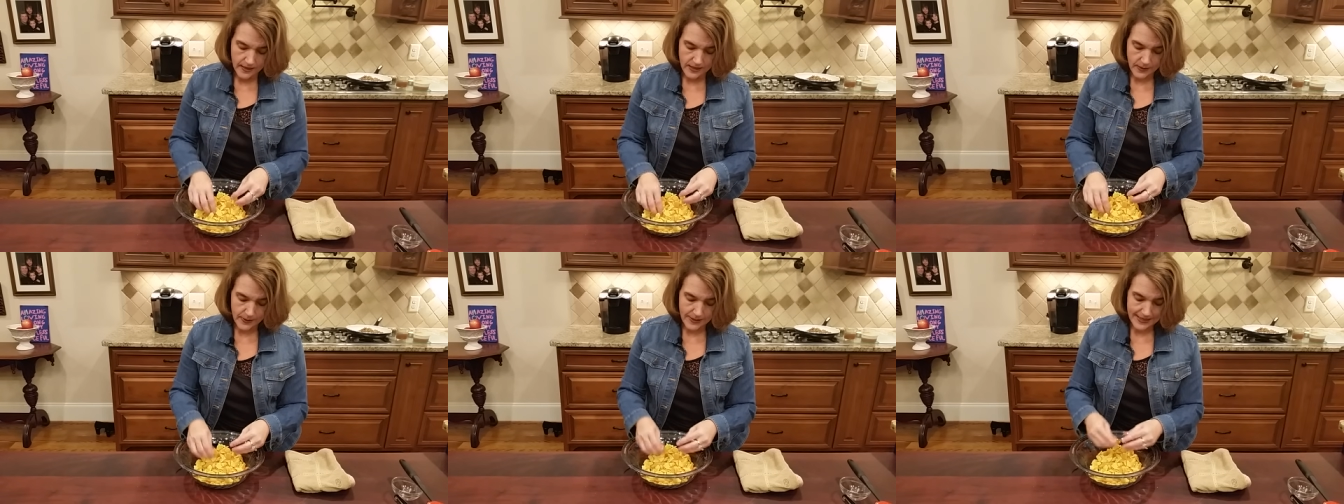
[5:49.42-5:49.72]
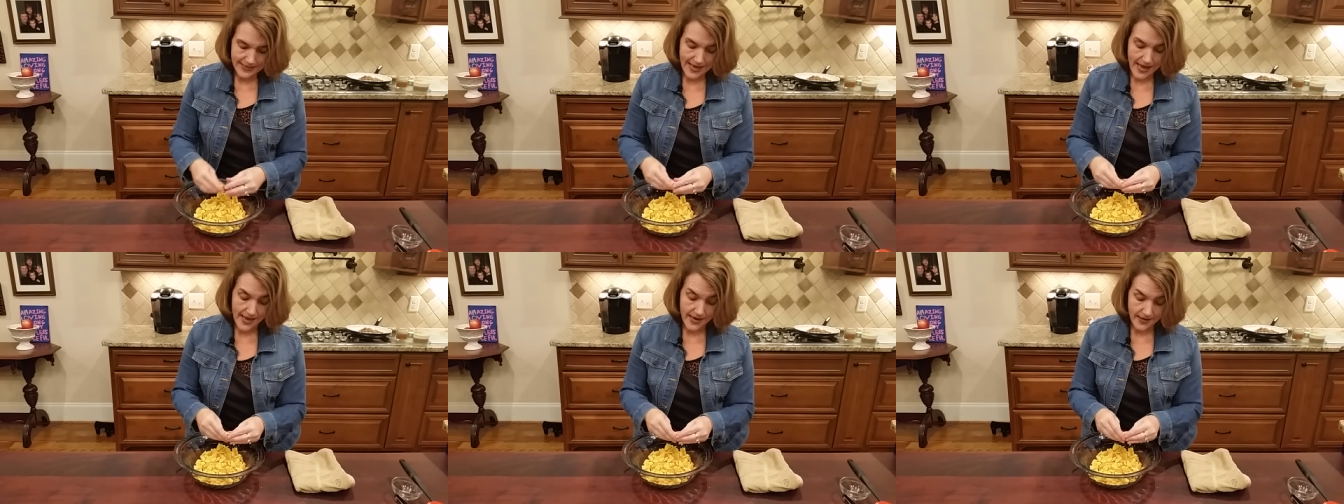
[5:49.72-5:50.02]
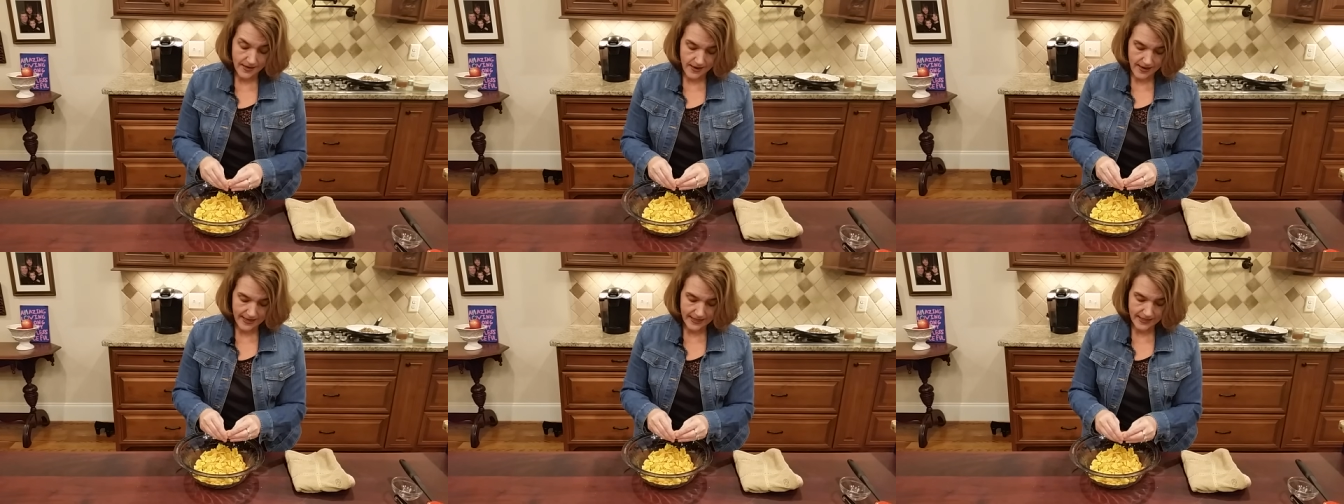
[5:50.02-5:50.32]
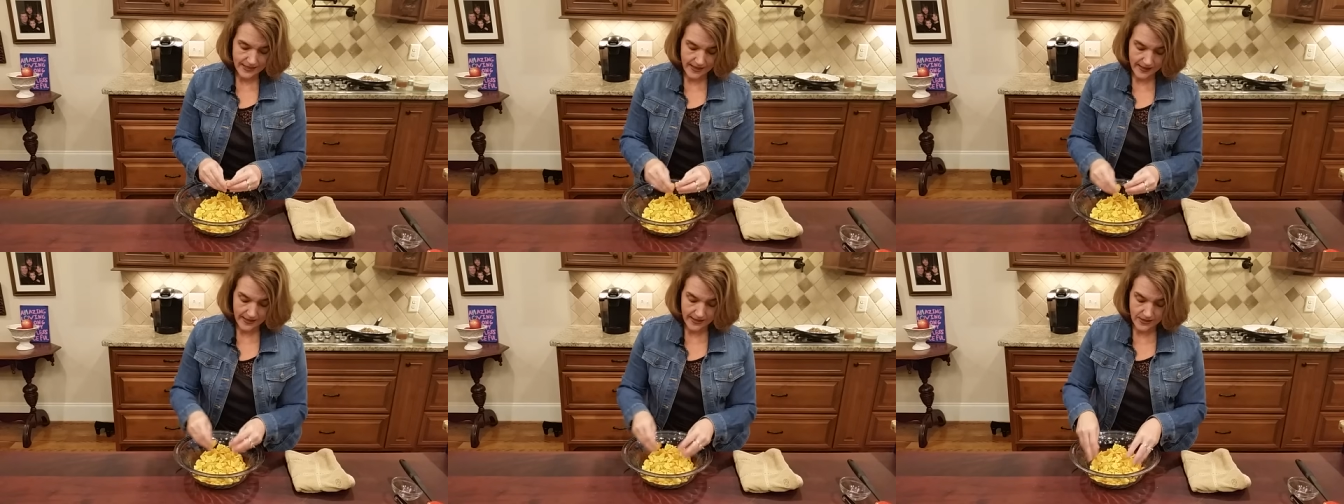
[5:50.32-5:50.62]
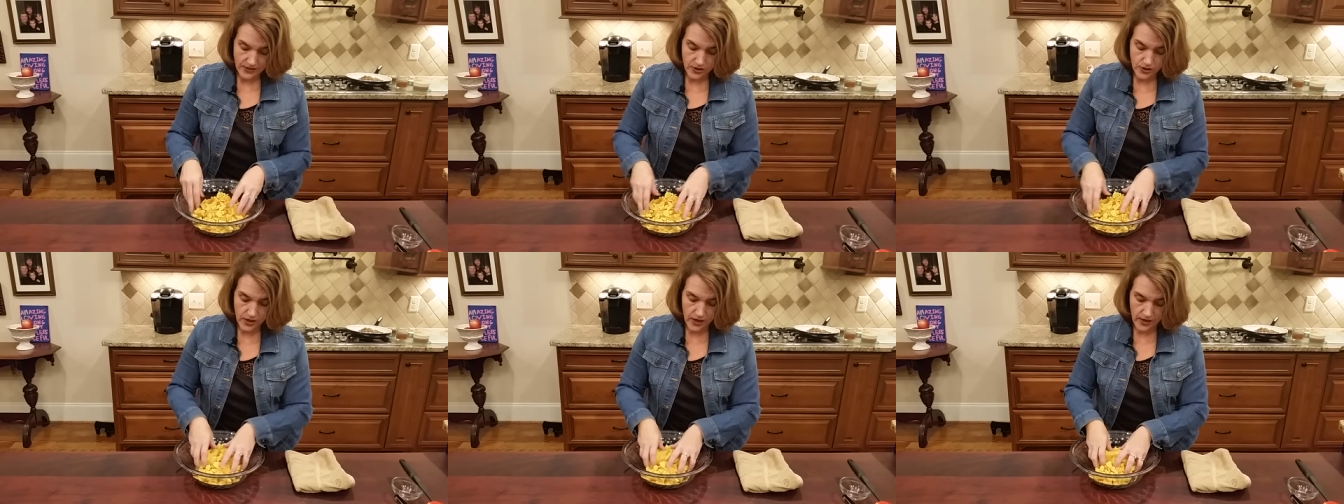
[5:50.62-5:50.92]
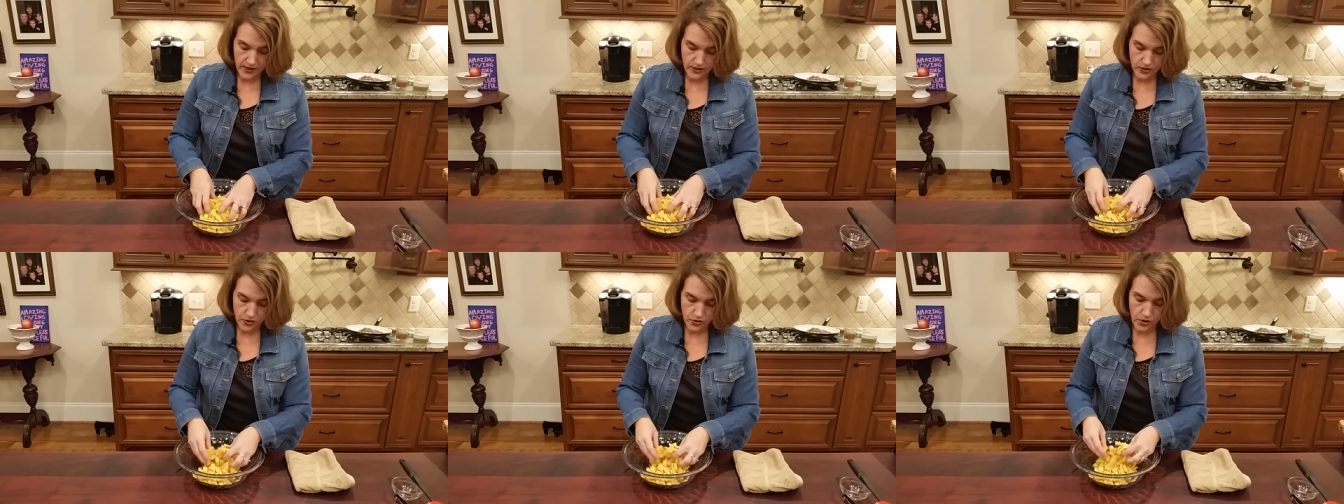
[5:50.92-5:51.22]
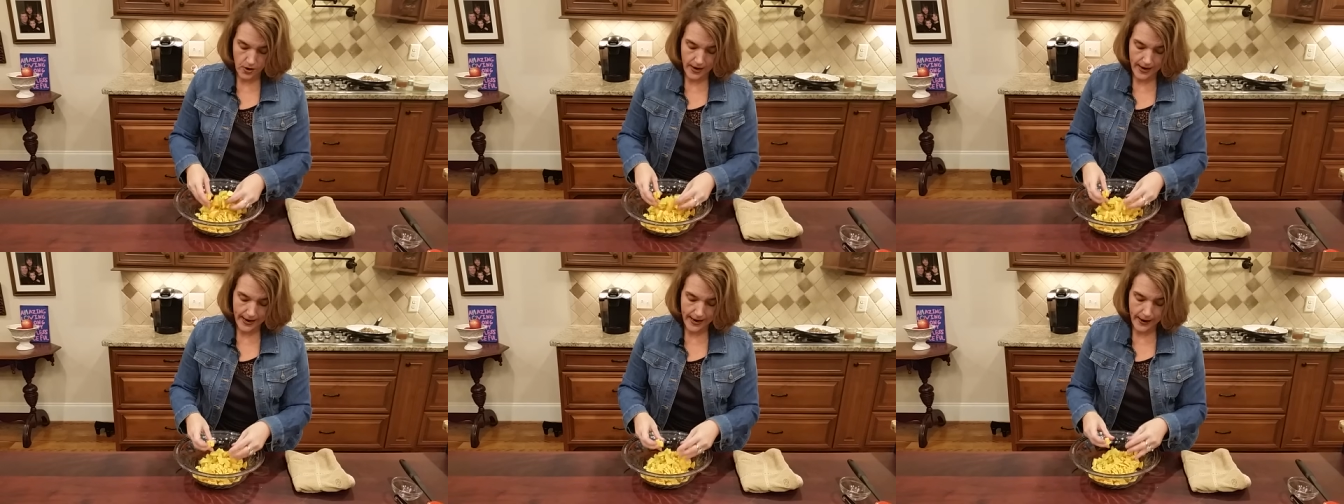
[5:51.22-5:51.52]
So it's kind of nice that this does
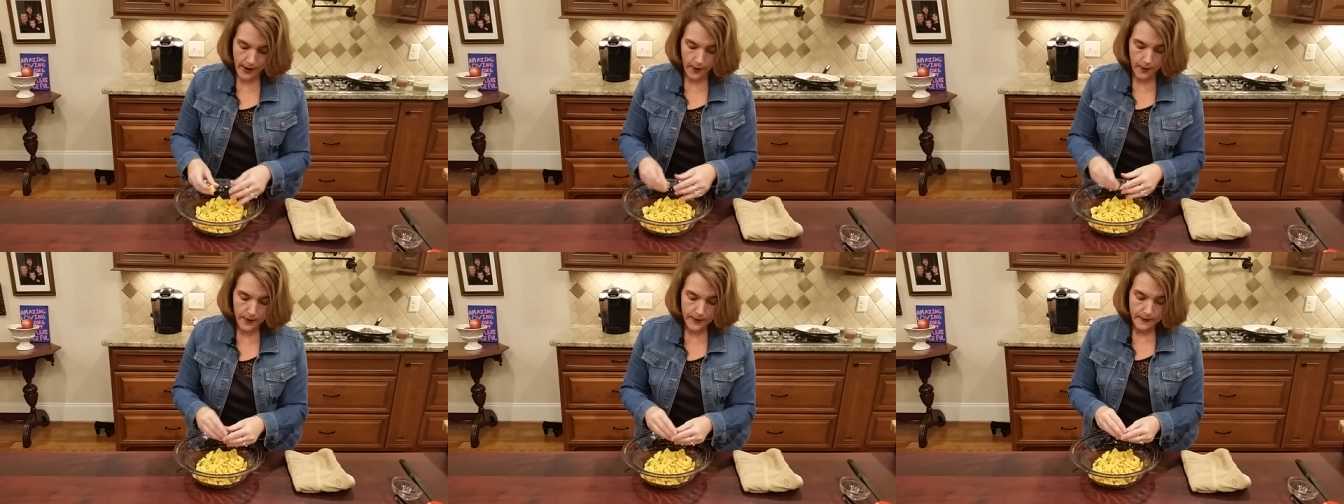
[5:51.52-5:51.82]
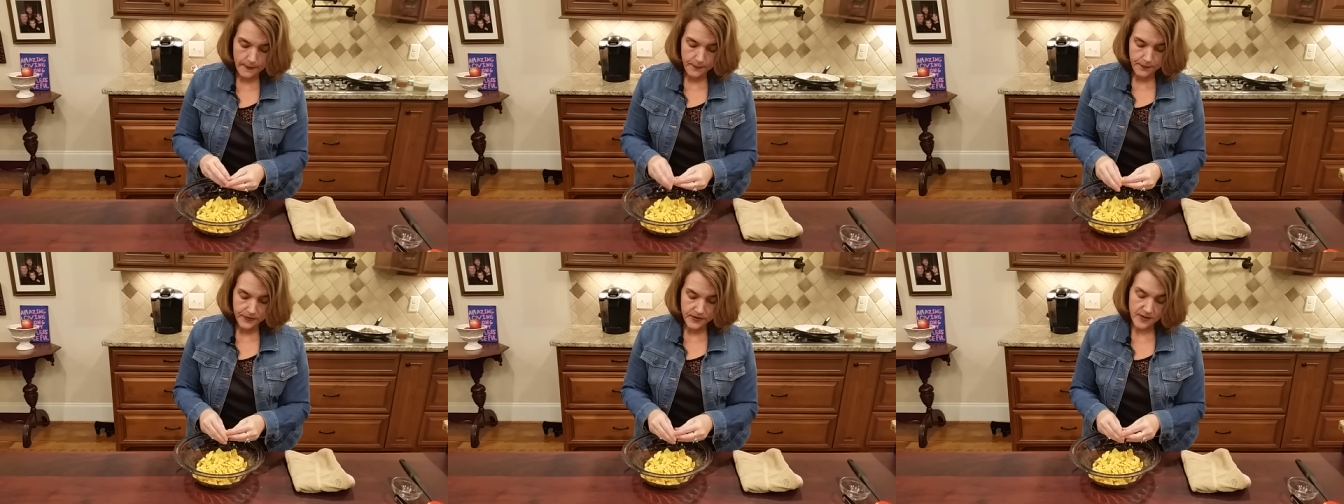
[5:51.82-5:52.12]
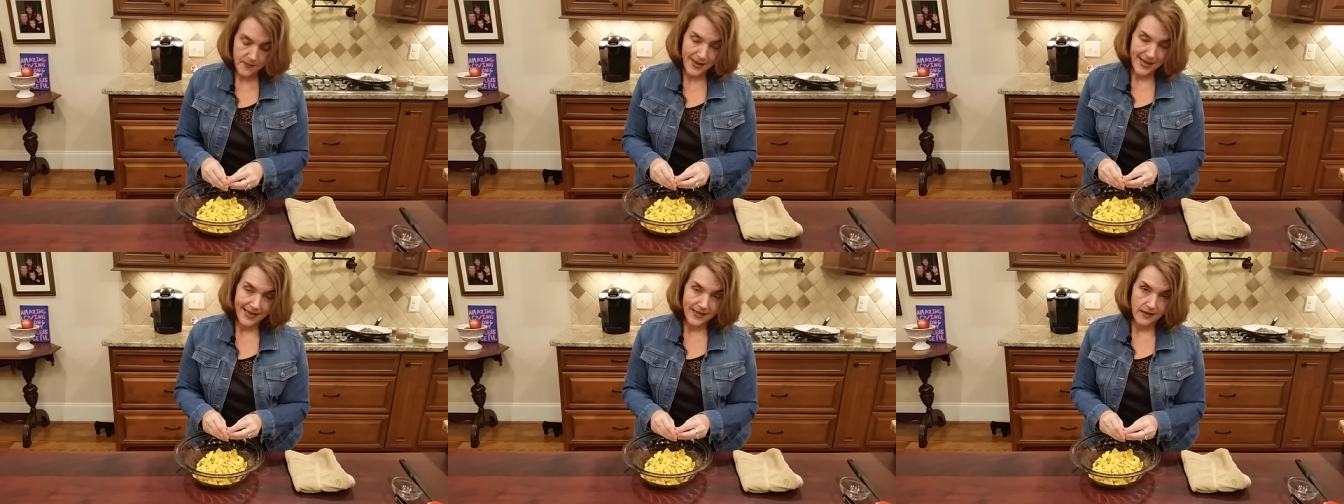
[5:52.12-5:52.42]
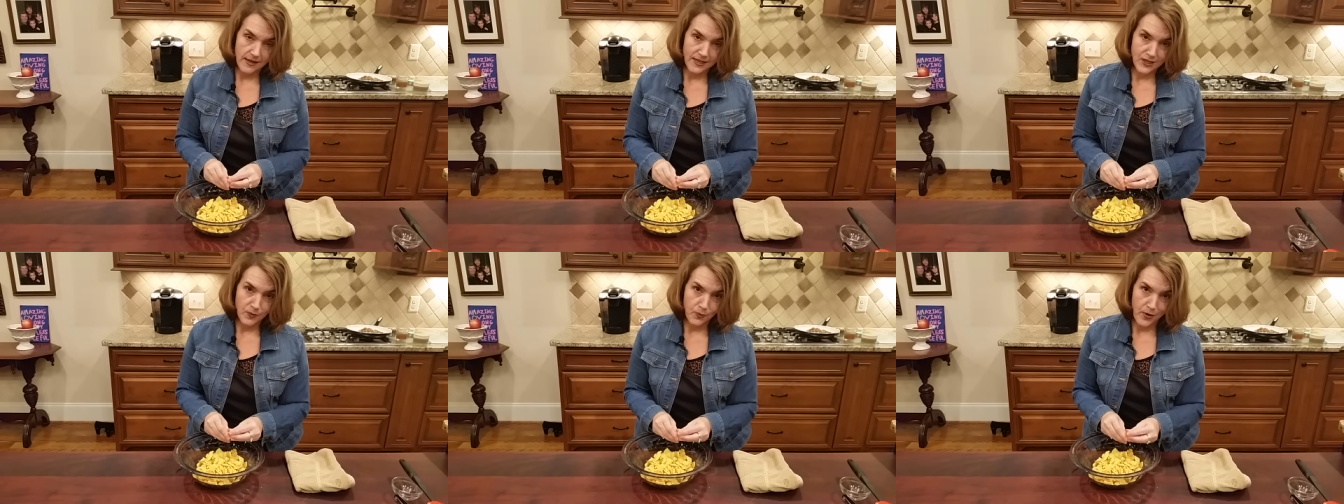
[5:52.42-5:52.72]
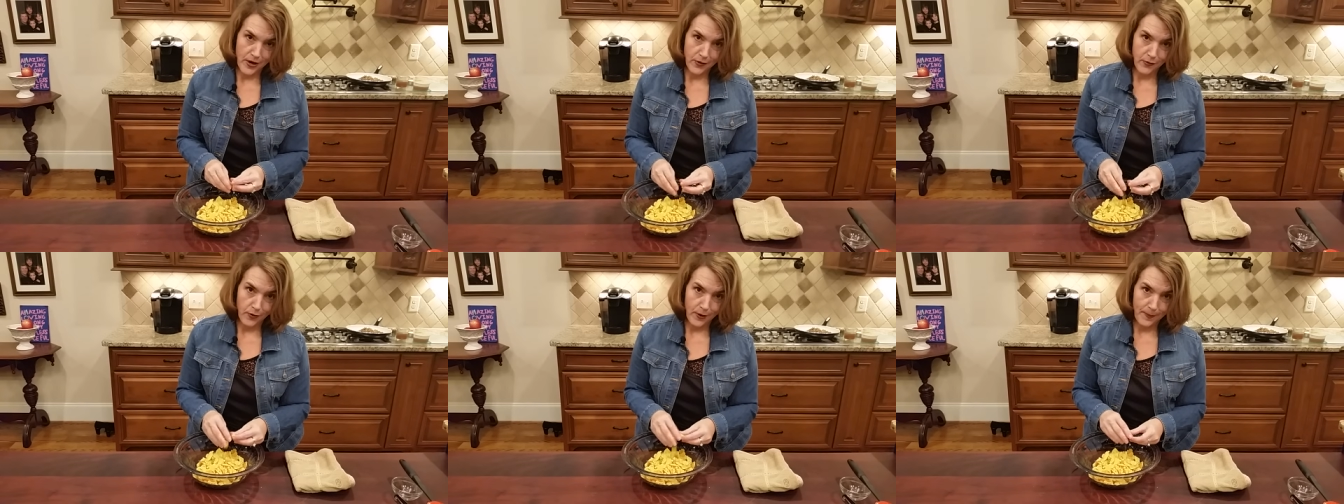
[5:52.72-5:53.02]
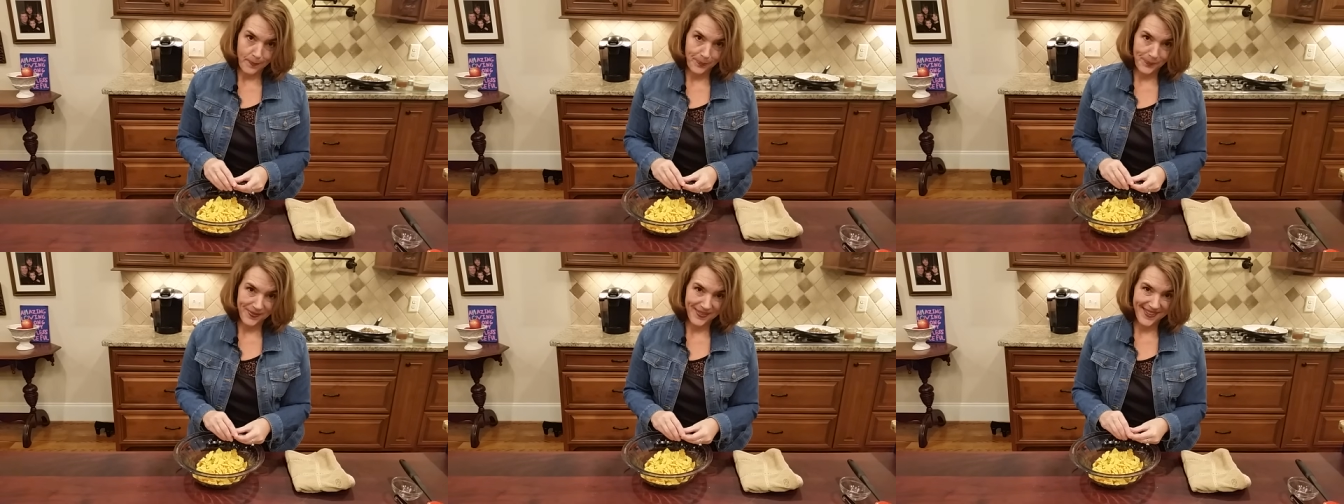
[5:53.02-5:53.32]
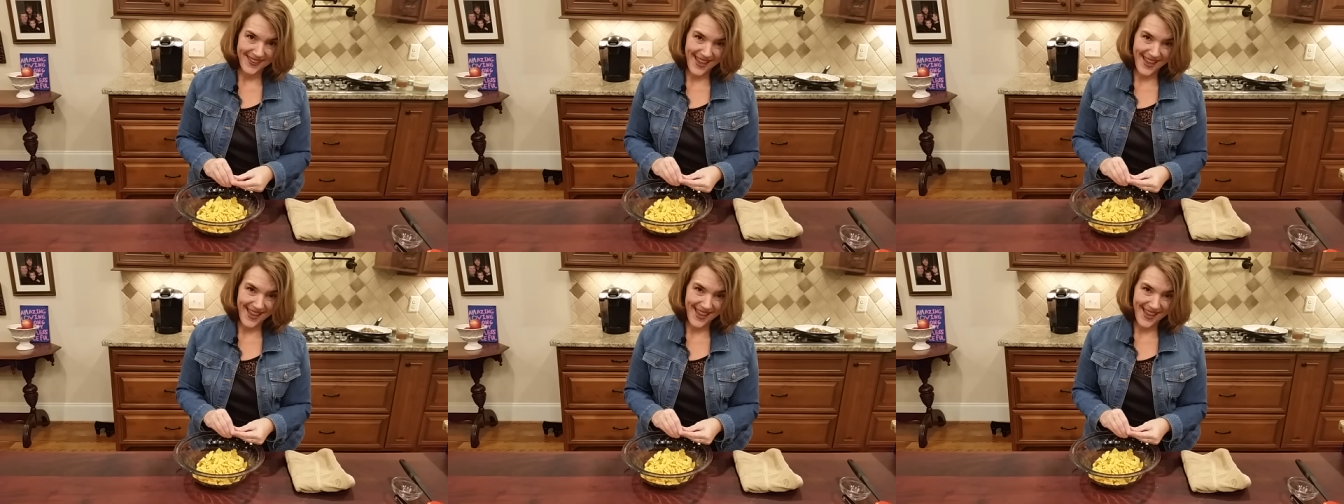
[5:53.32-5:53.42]
dry out to make a nice breadcrumb.